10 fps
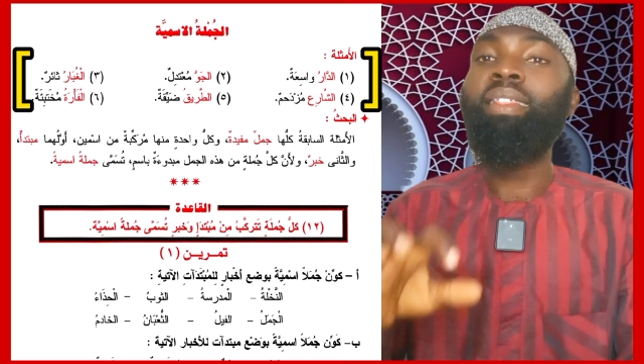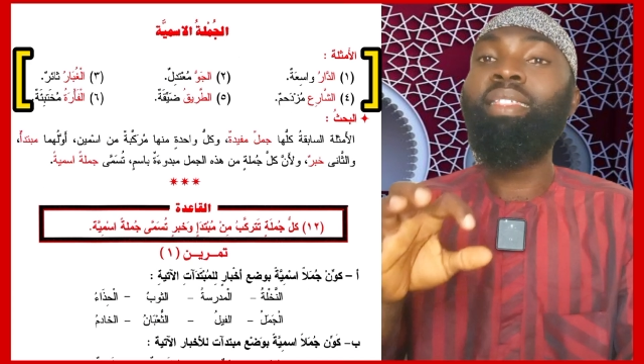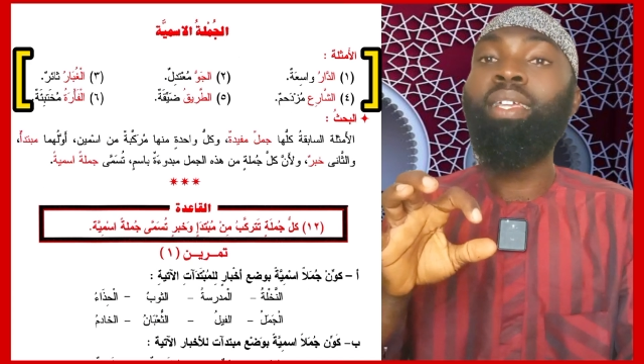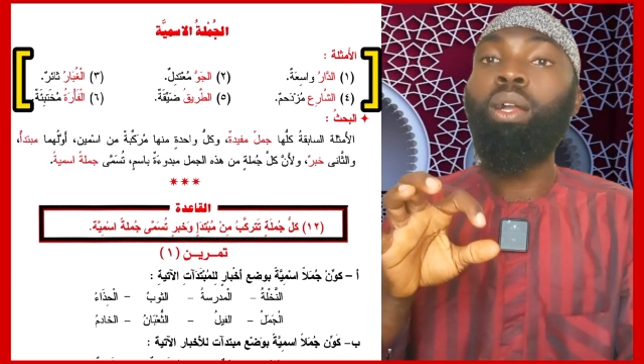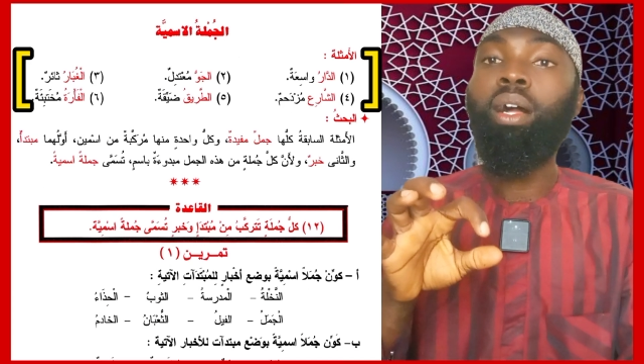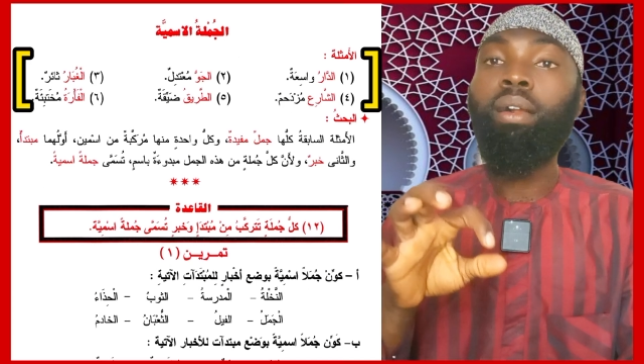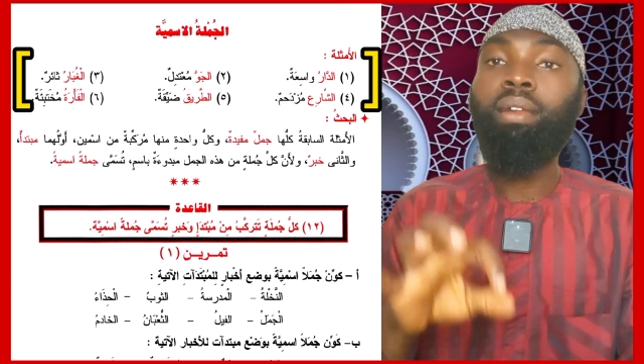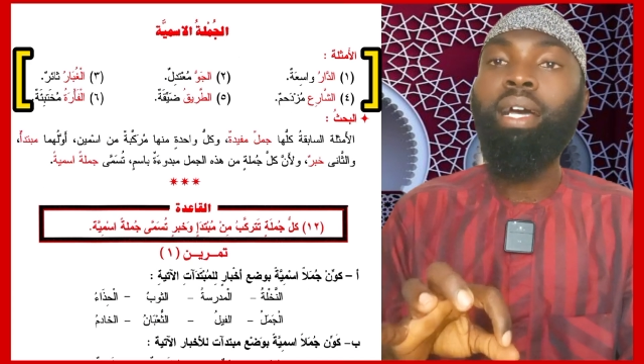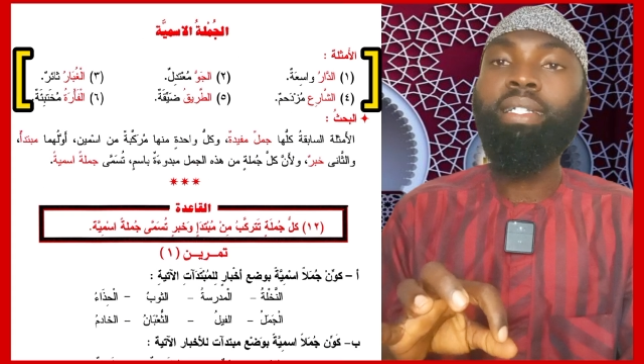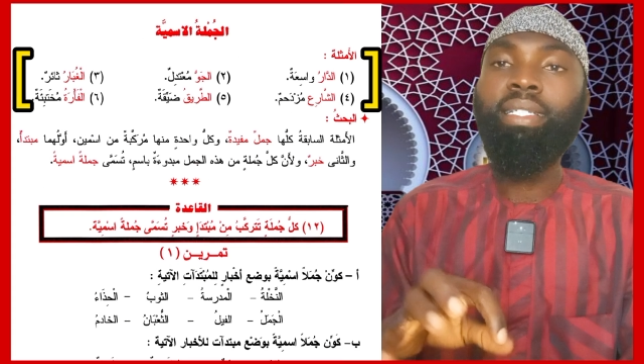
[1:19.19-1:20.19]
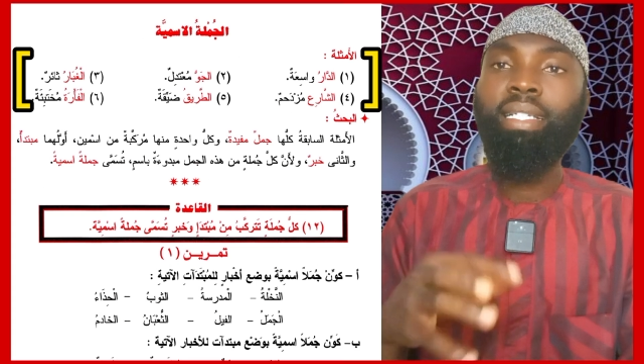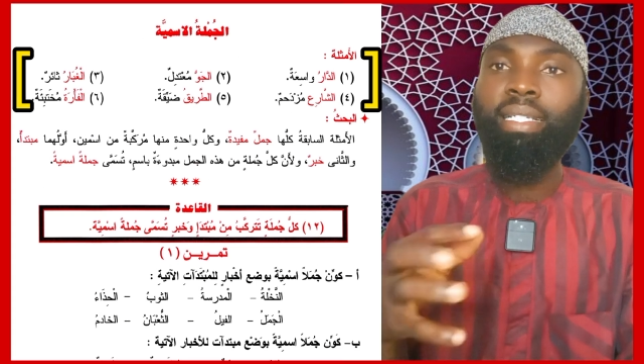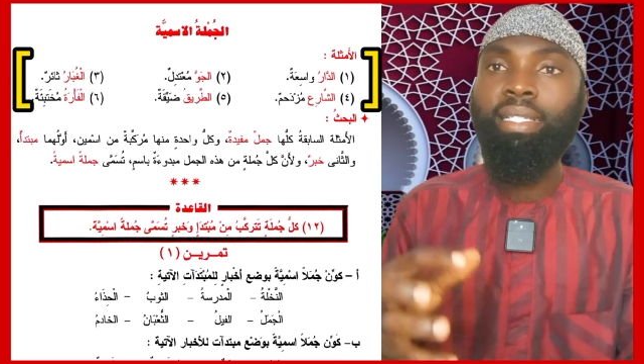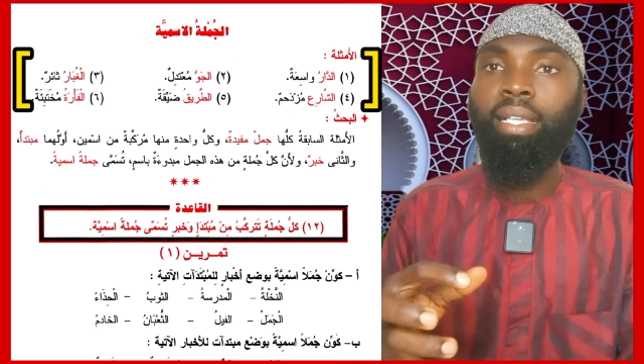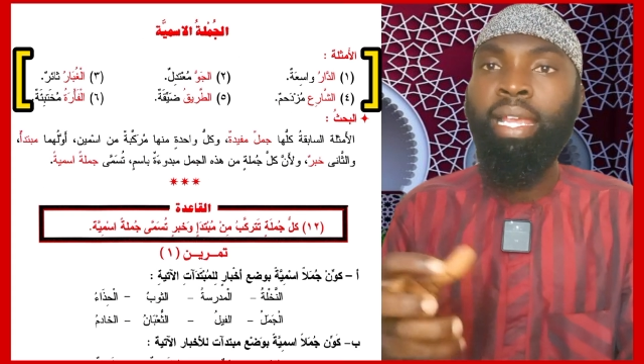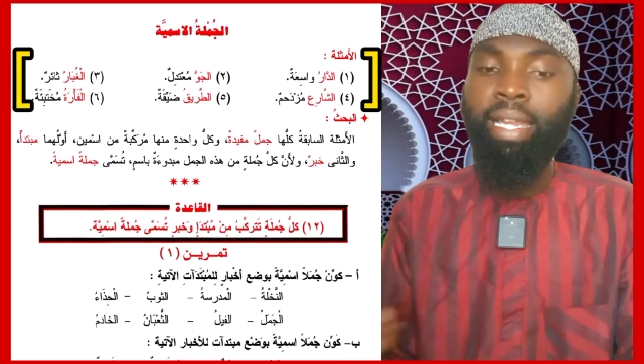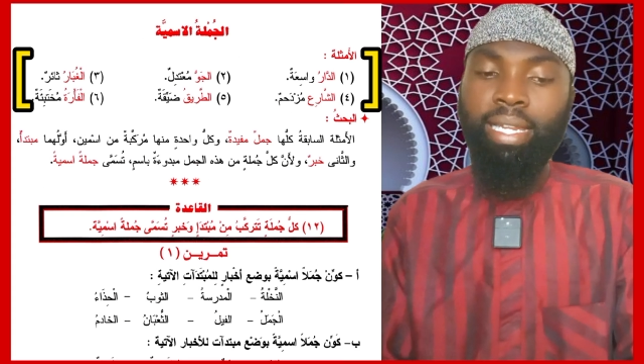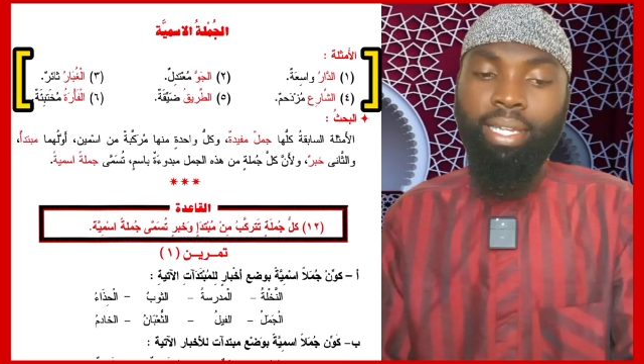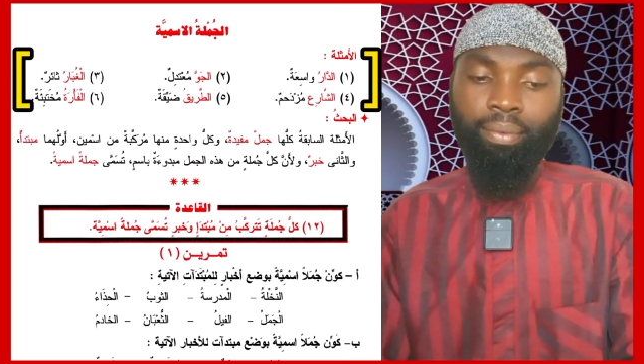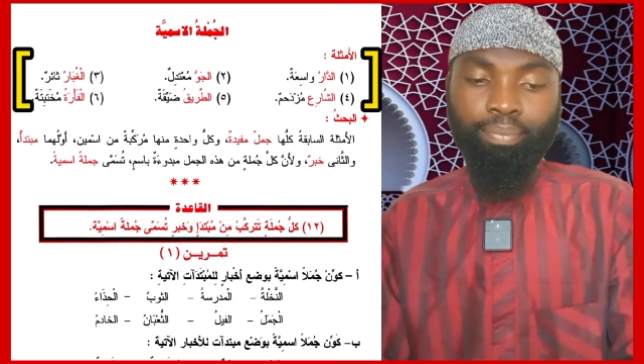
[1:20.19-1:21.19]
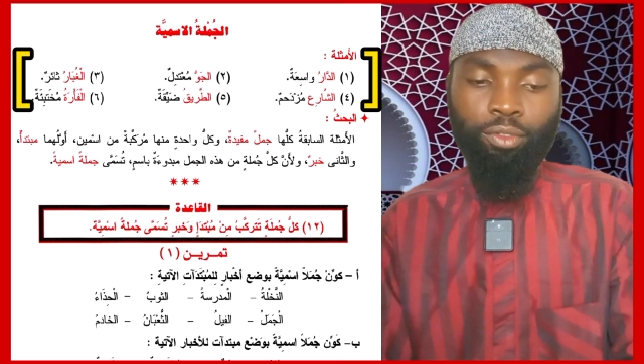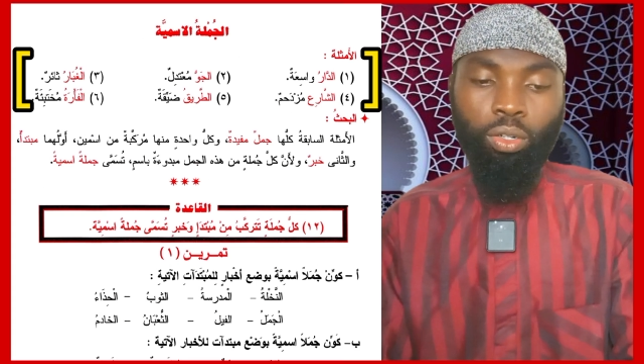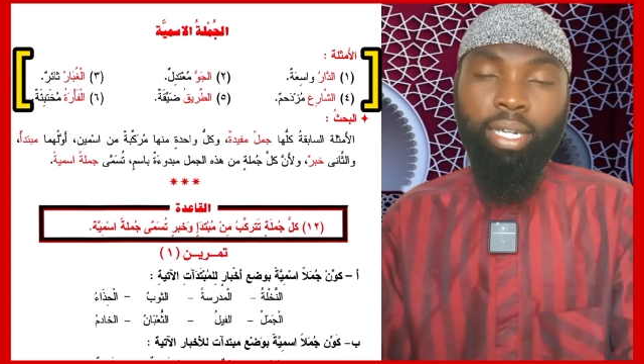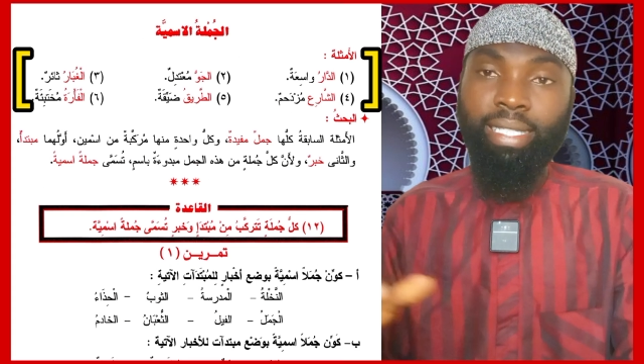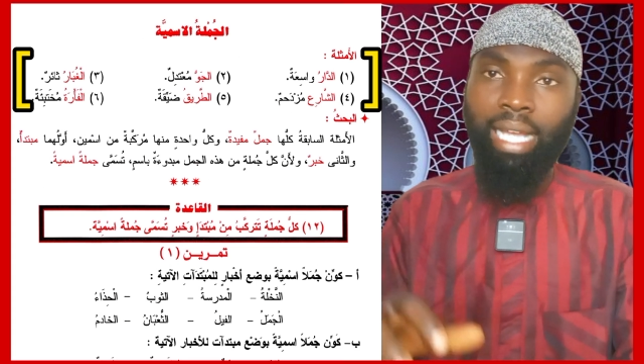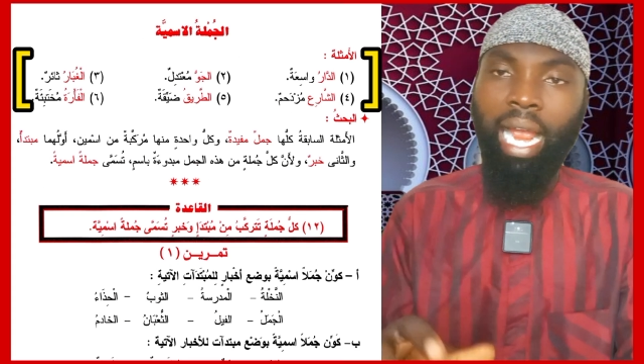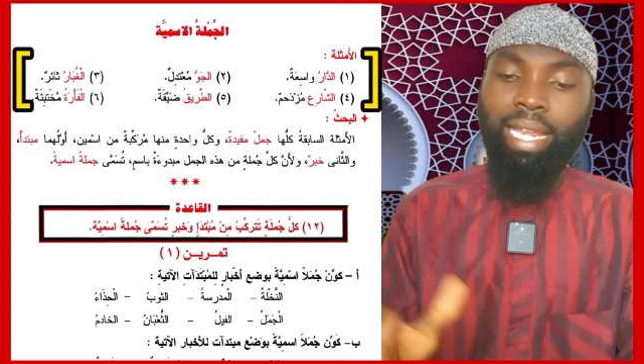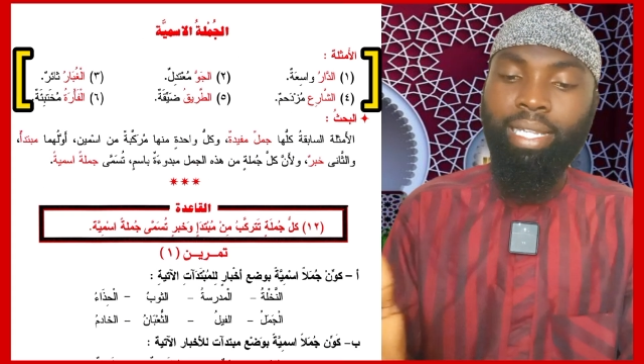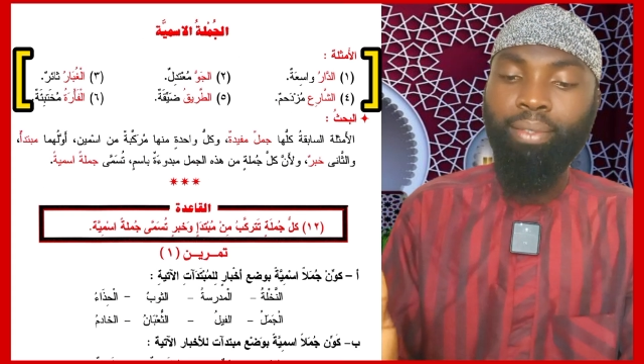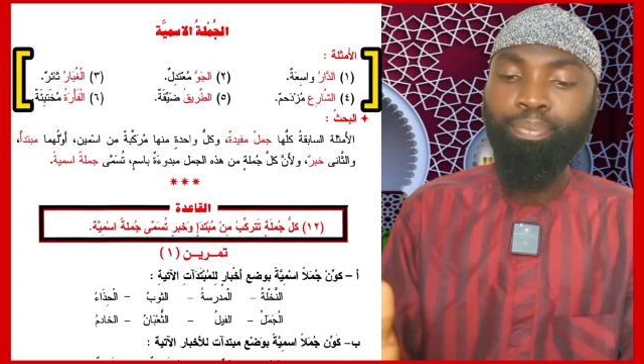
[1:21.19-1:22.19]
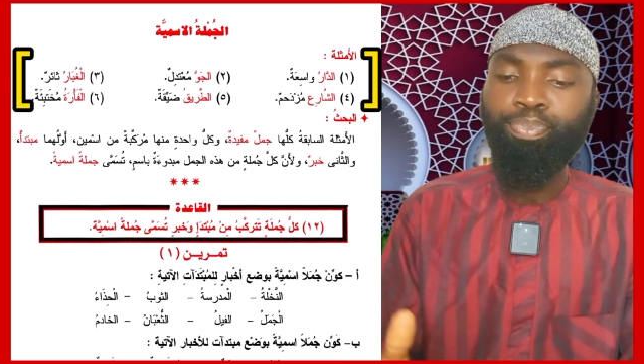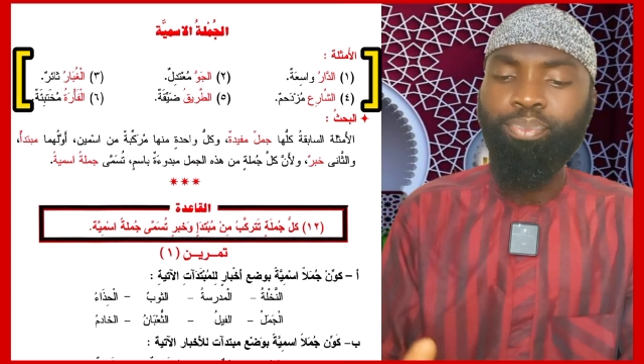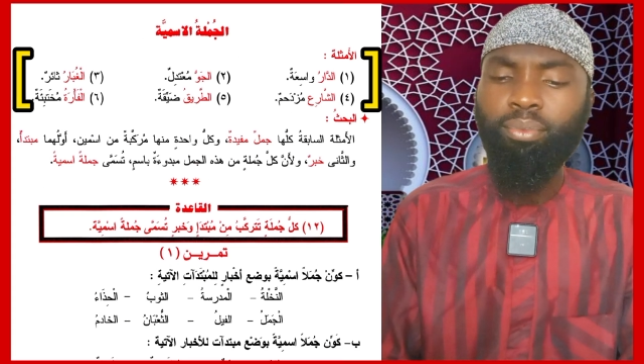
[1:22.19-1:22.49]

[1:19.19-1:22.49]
the rat is hidden or is hiding.